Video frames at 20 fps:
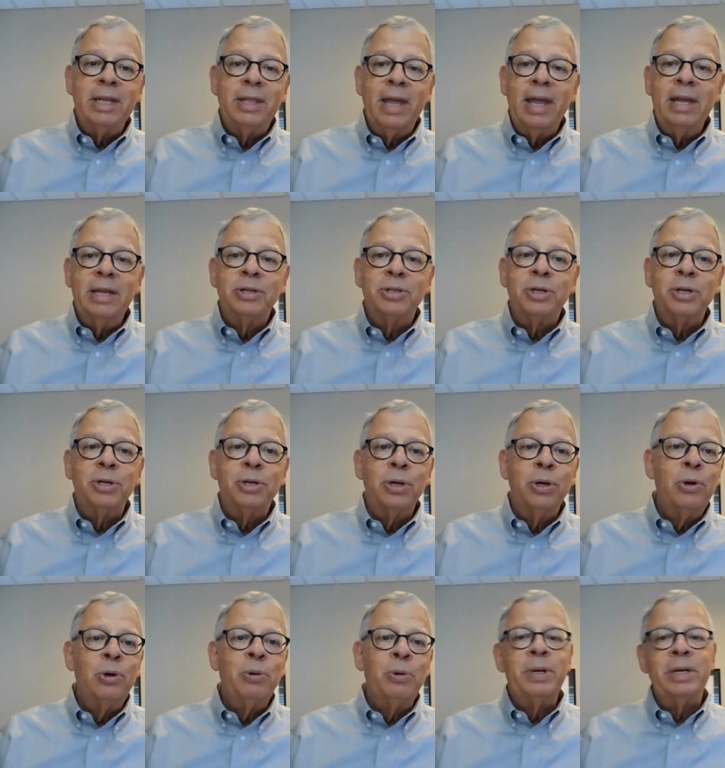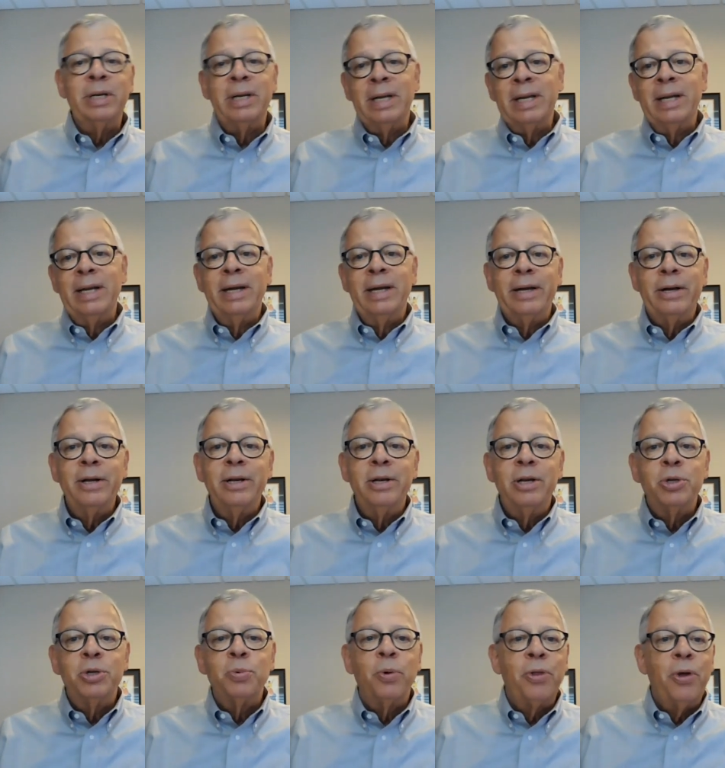things to do, but
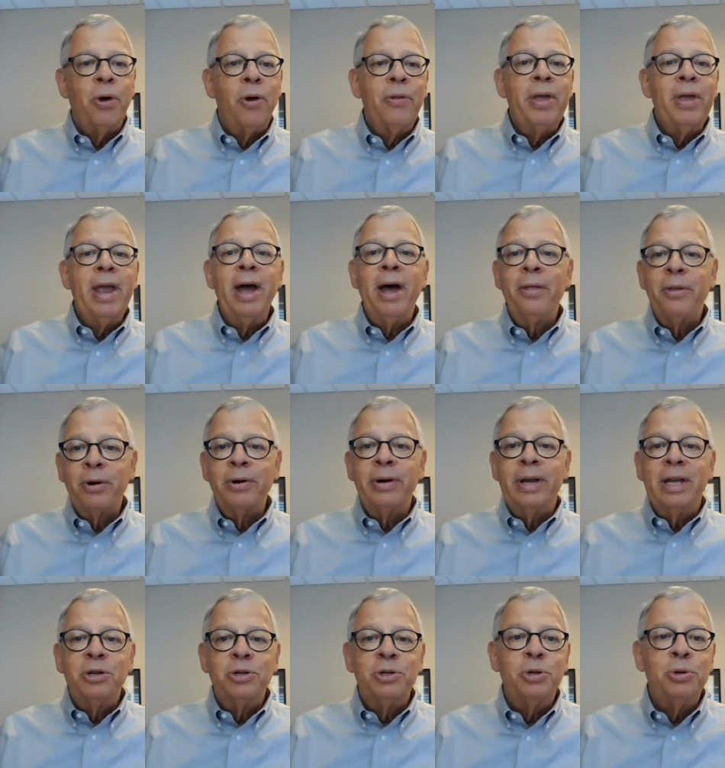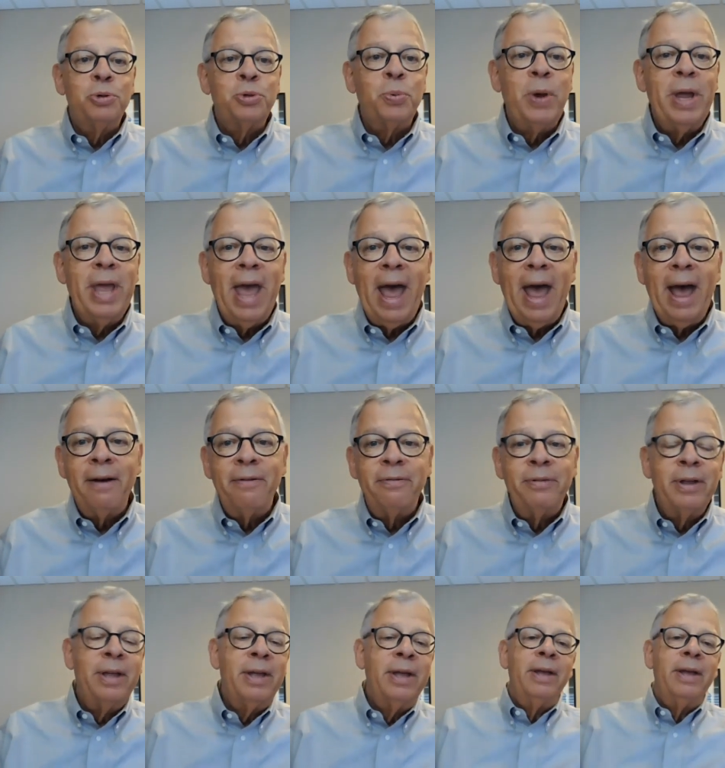goodness, with all the other issues we have,
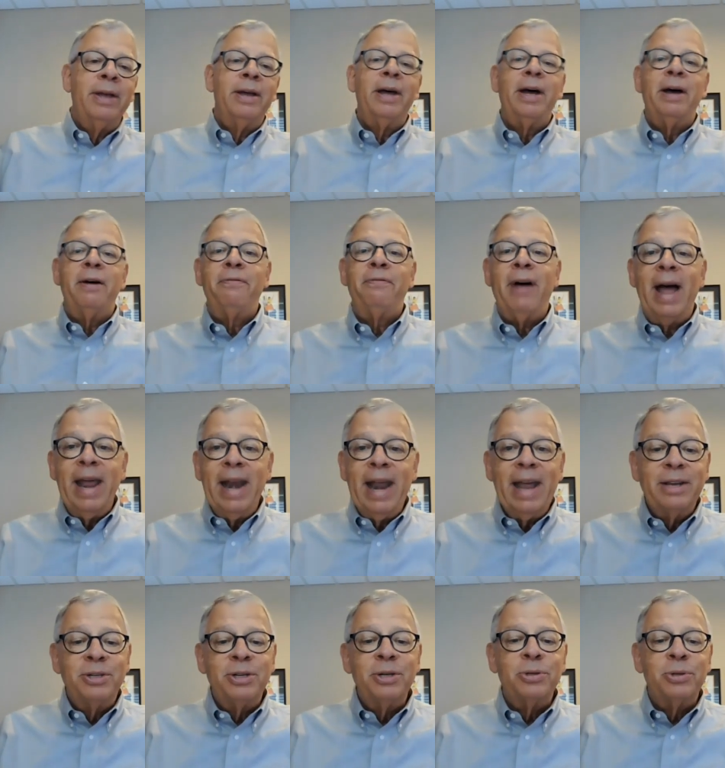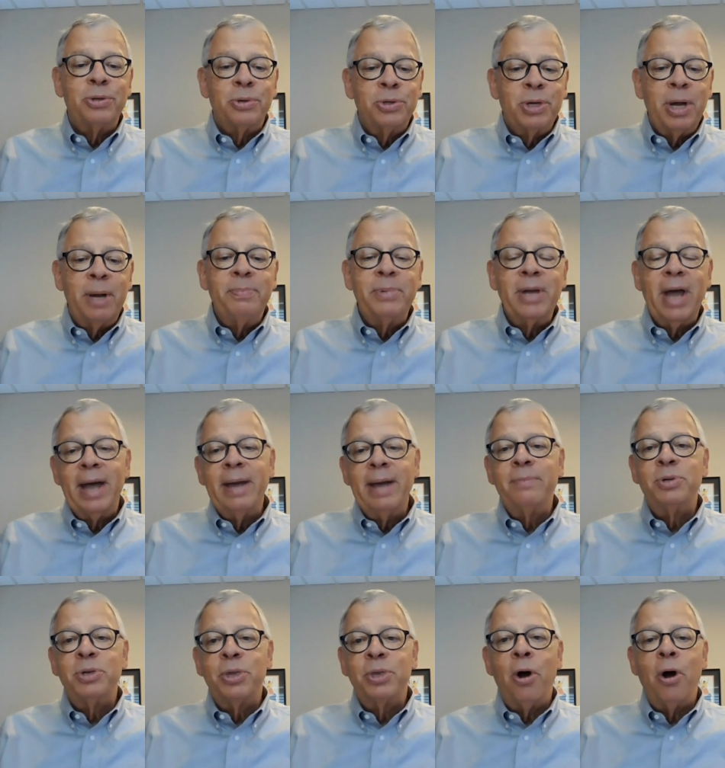uh, finances are
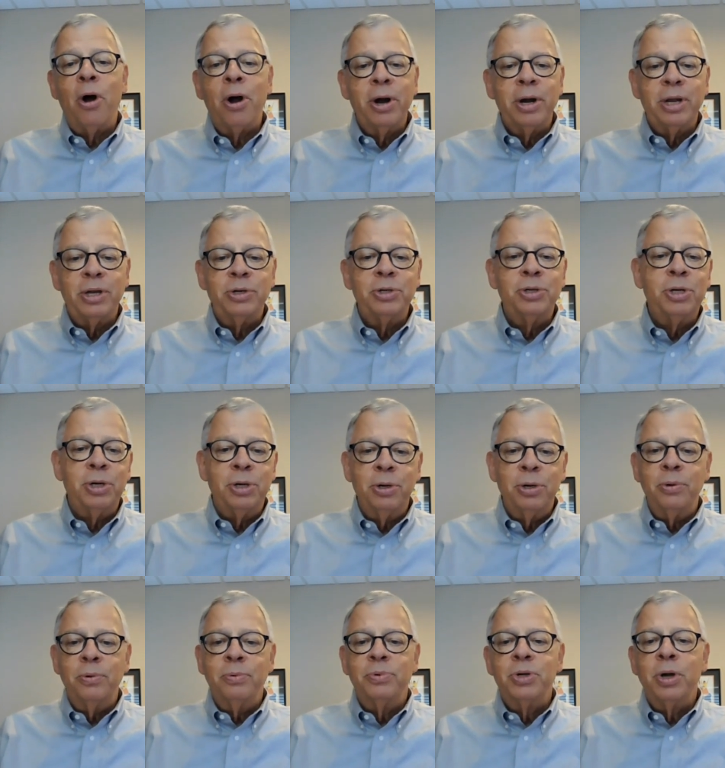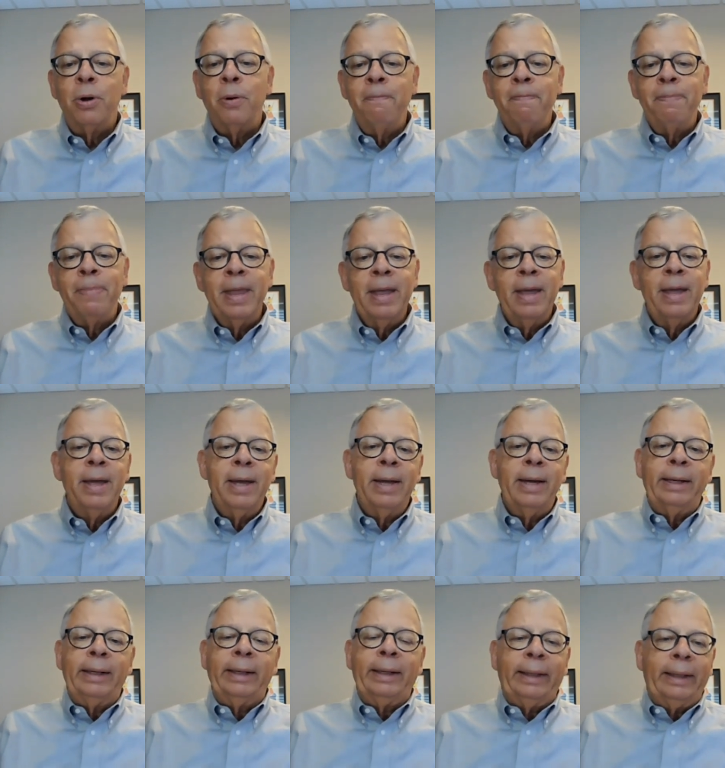sometimes the hardest to do. So,
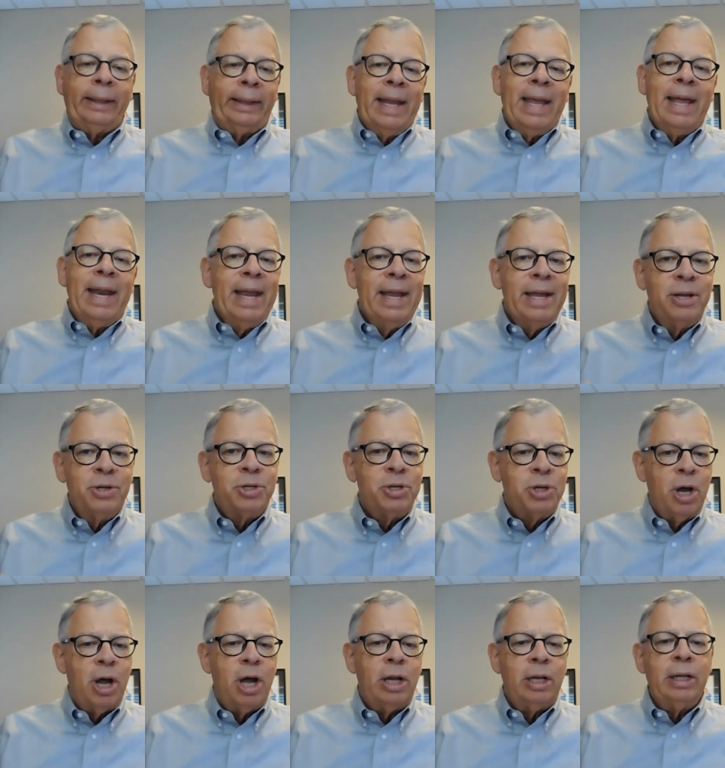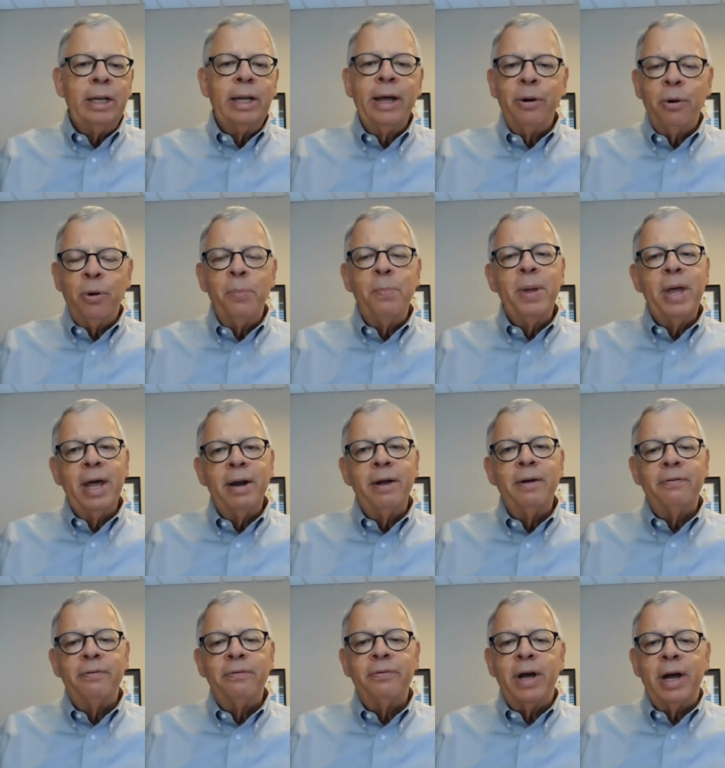uh, it is a little bit
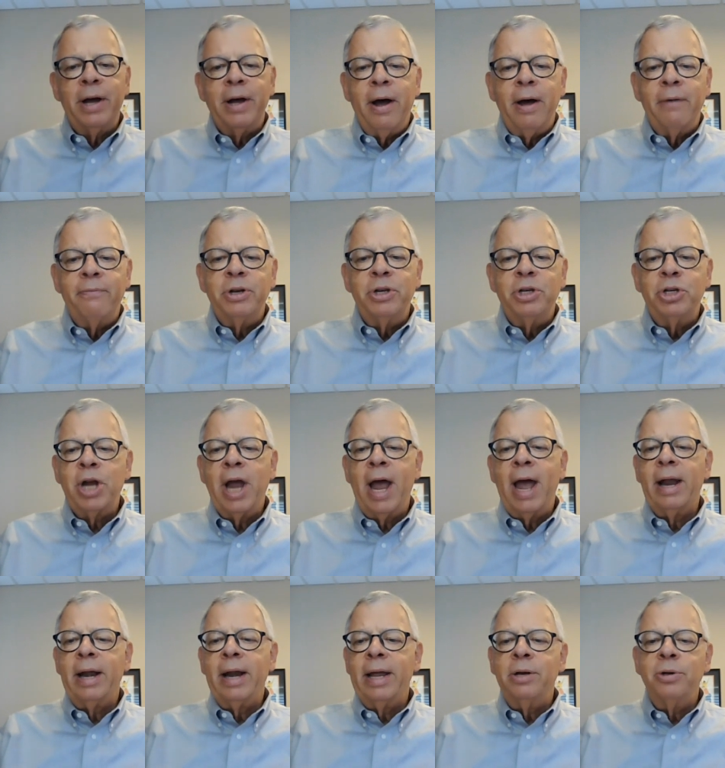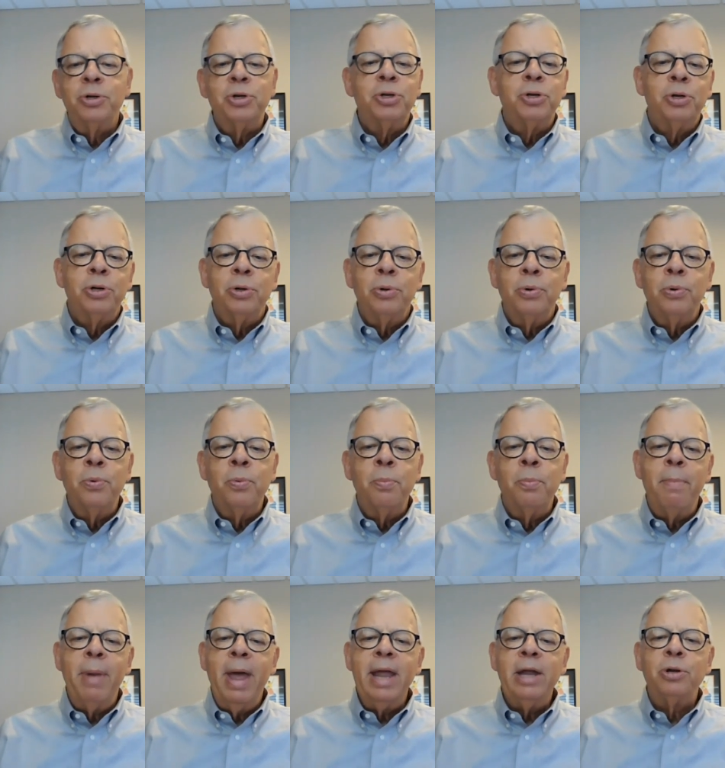of uh, of a challenge to
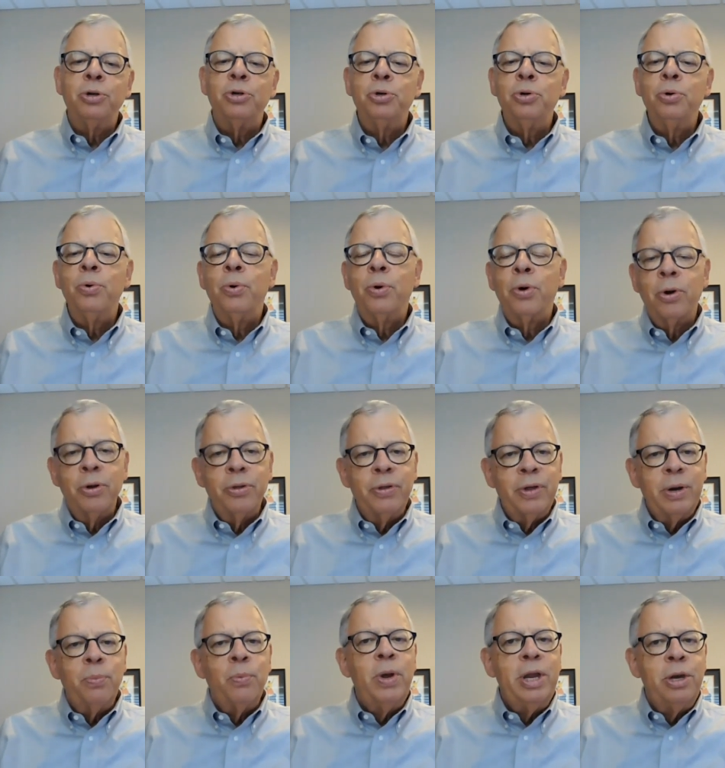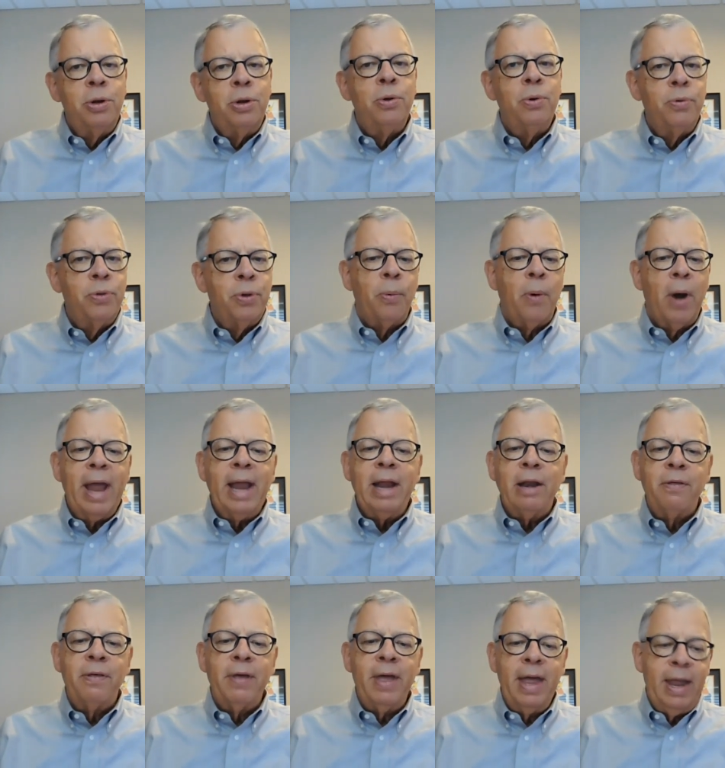make sure that we do the
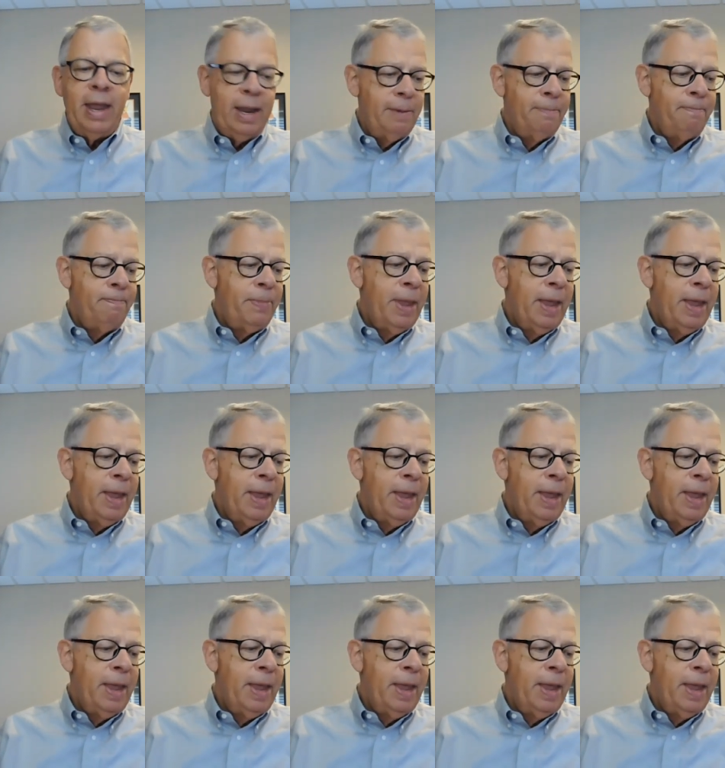right thing.